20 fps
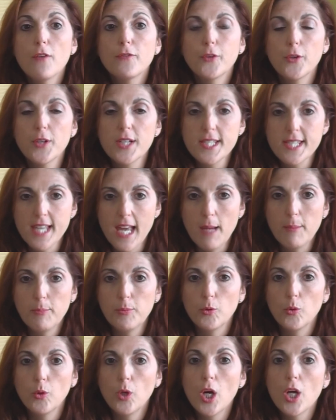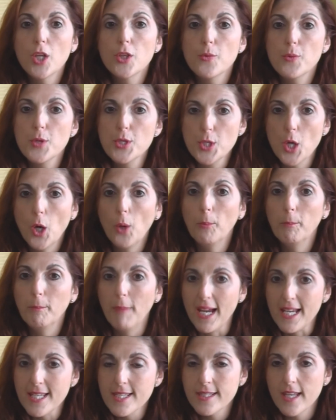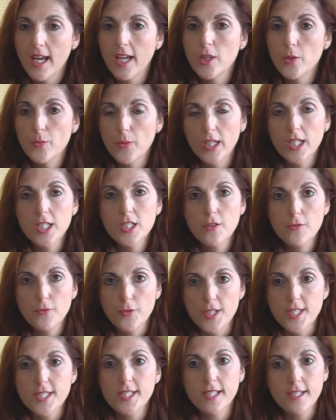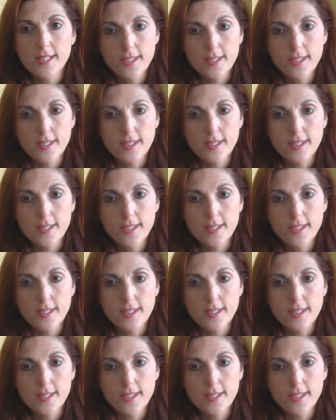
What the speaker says: For example, the result may say the relative risk